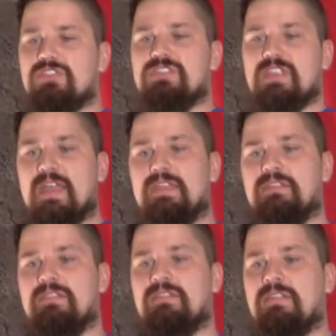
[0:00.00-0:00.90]
Sight
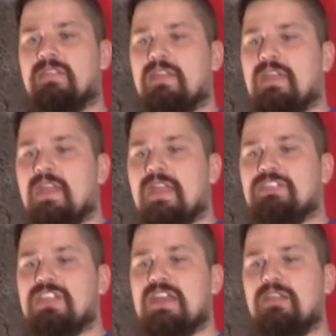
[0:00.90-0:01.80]
and
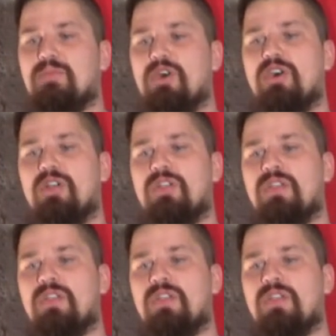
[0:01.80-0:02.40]
Shadow Ball,